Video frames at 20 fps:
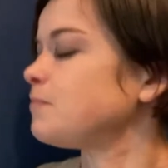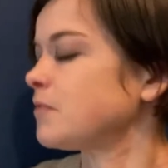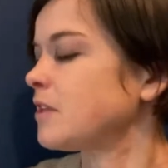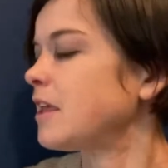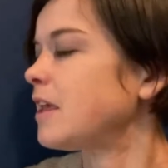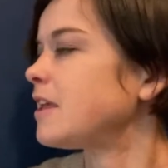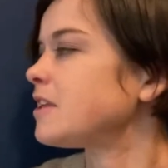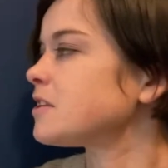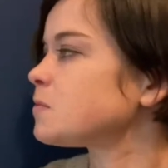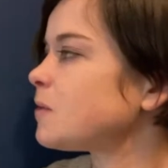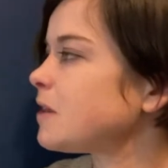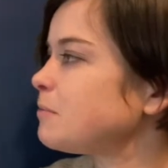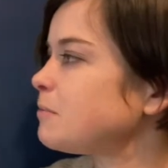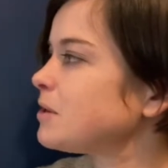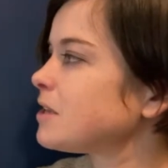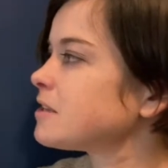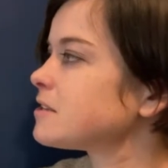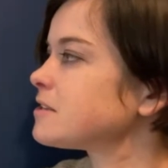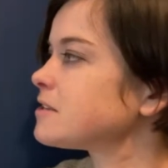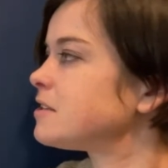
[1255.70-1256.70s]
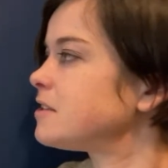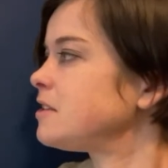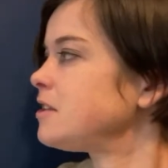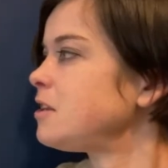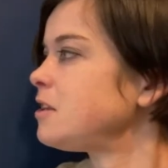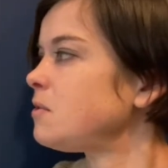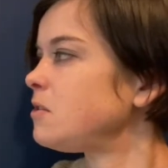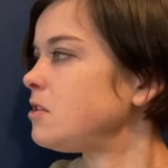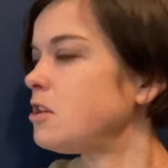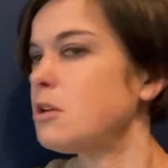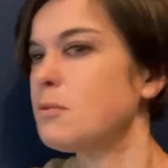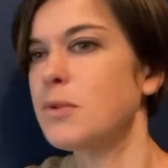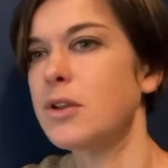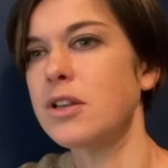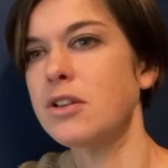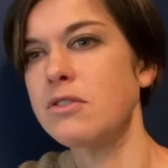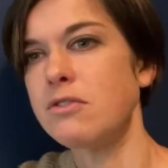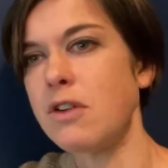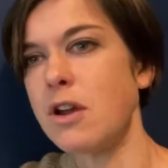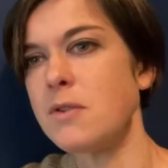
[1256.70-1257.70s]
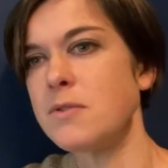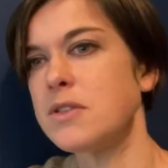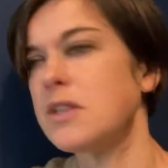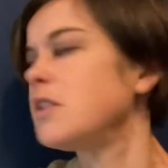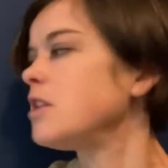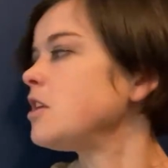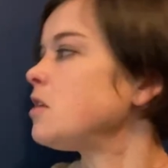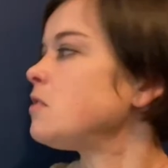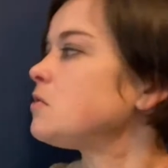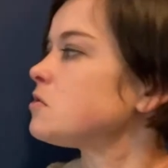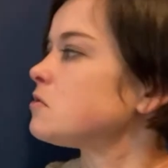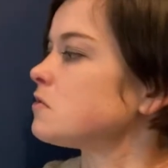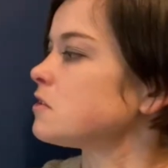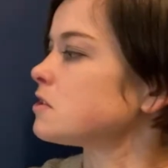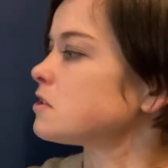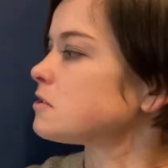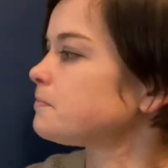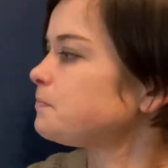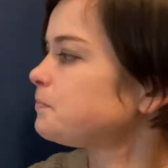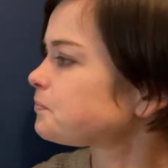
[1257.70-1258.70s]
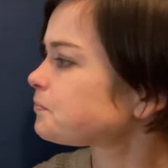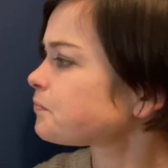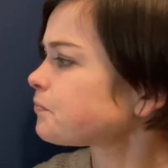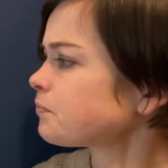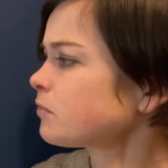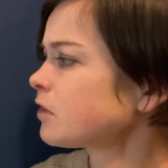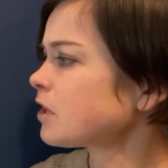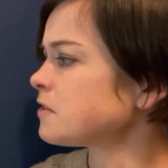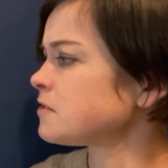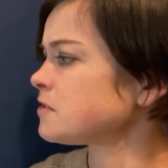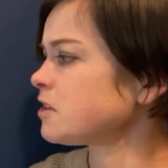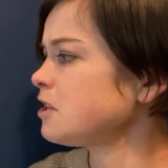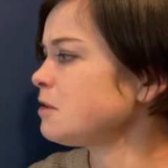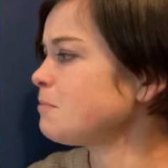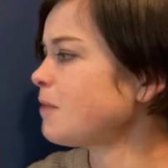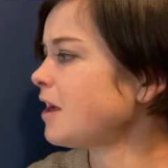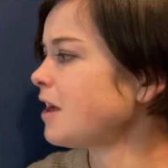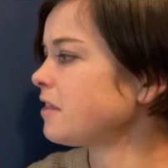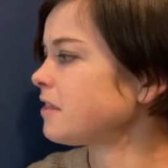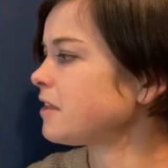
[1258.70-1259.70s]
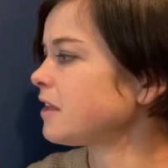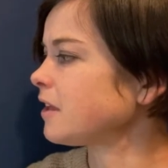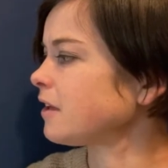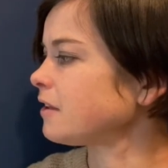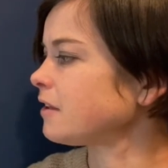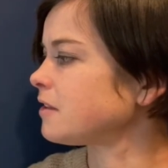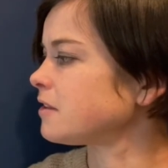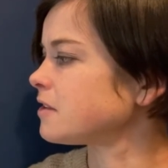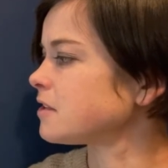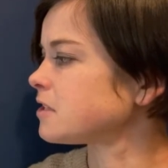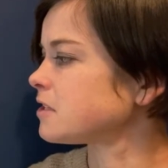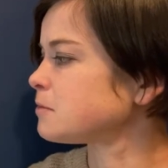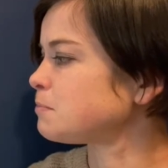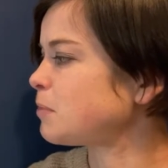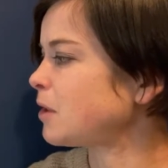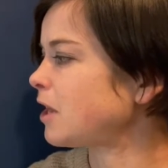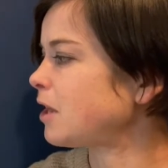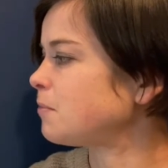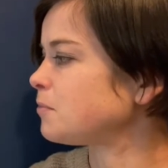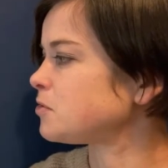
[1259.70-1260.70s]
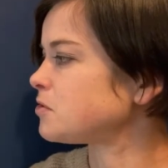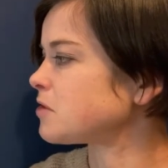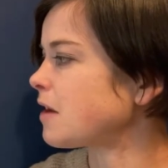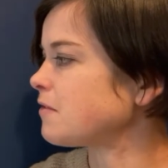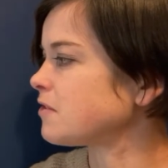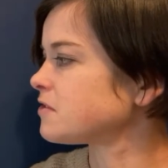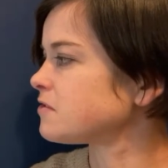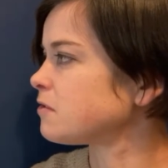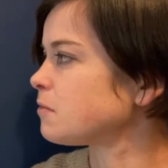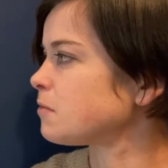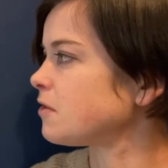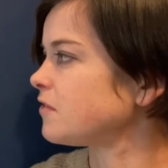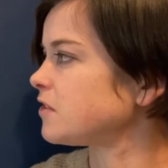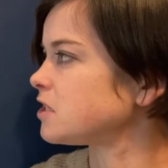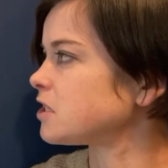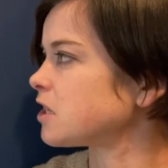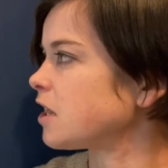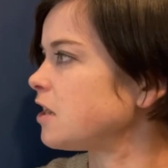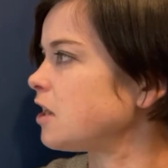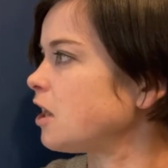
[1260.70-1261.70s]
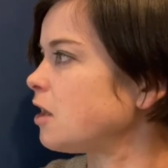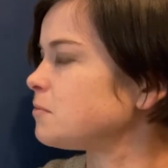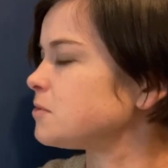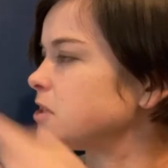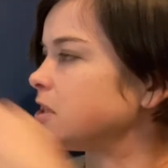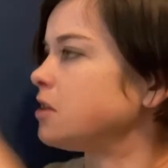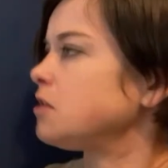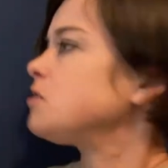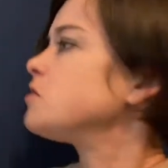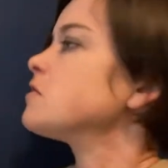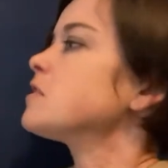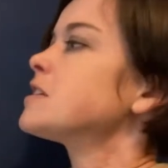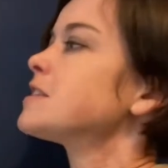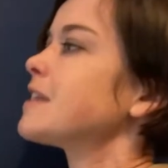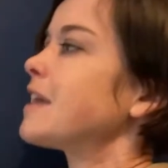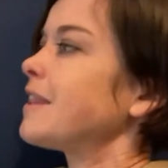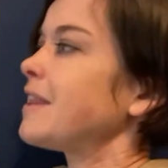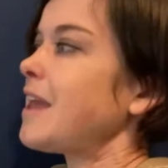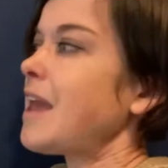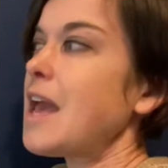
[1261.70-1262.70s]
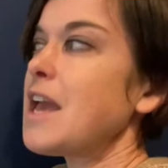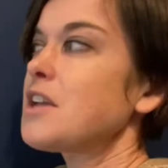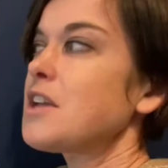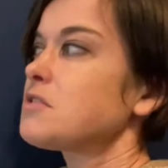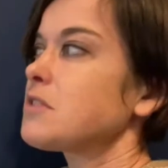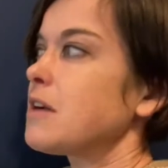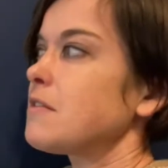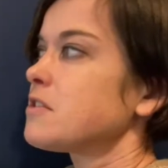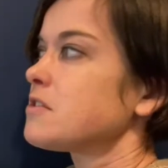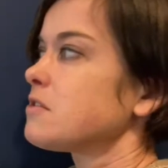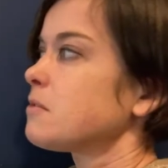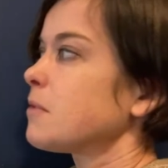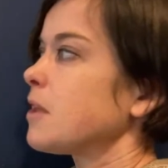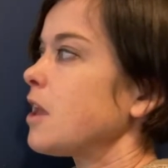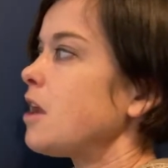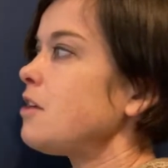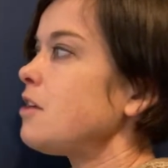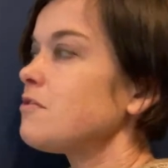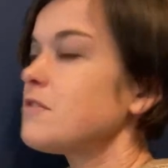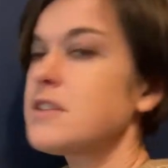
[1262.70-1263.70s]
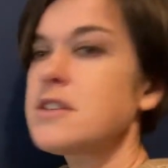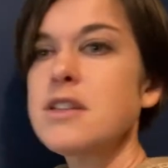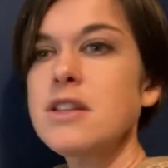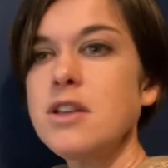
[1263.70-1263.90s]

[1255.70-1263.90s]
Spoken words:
it's weird because the new human grows in the uterus. So you might think that the sperm travels from the vagina up to the uterus and the egg travels from the ovary to the